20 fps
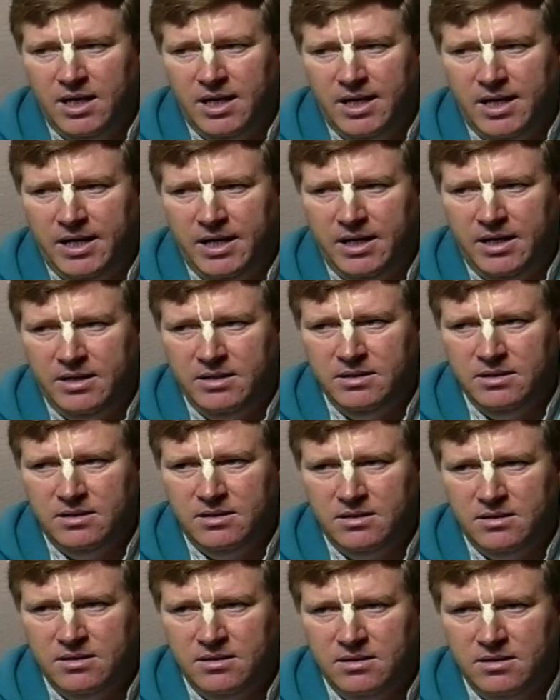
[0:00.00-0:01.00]
And
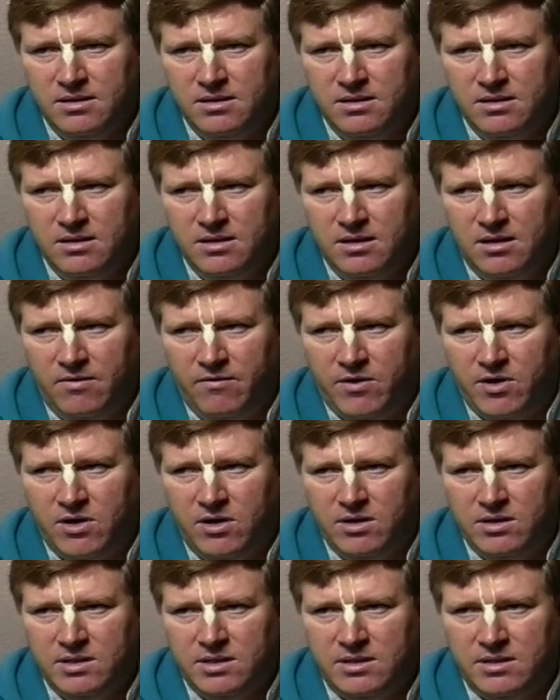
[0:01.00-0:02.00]
of
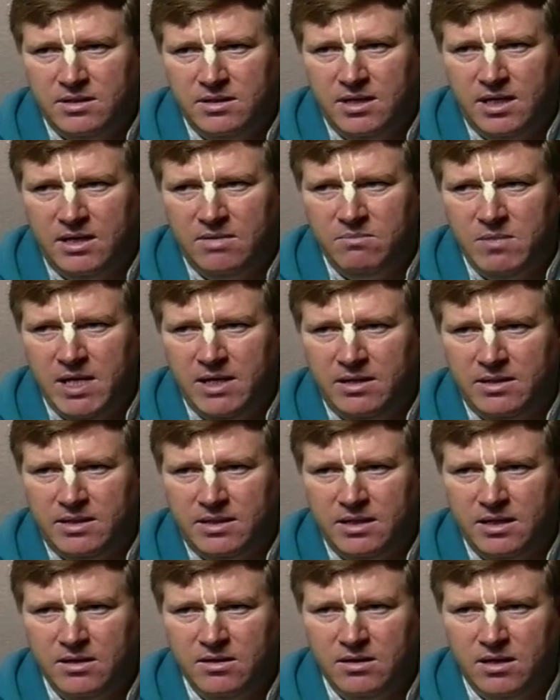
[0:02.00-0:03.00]
course, they had made
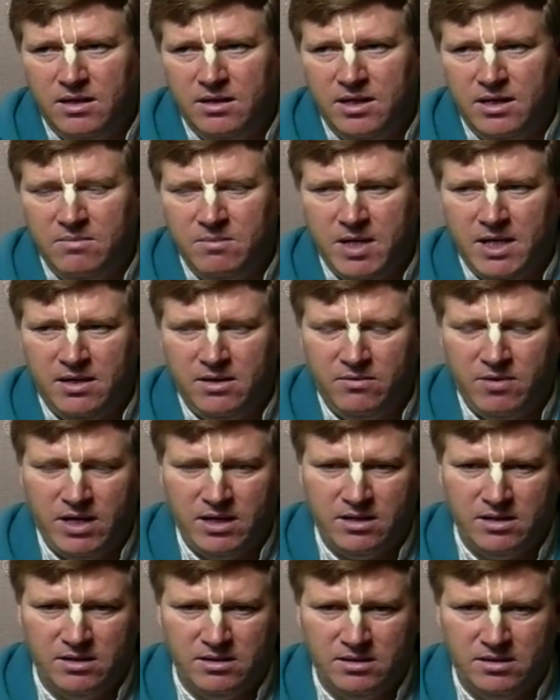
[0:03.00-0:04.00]
a
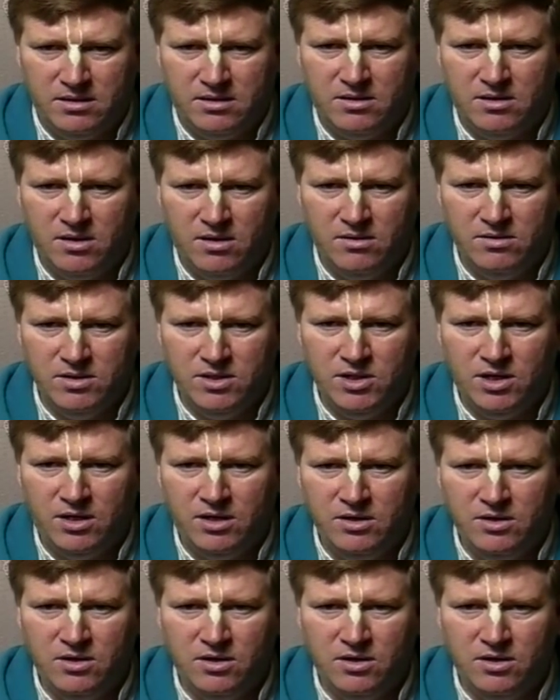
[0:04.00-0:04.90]
record called John and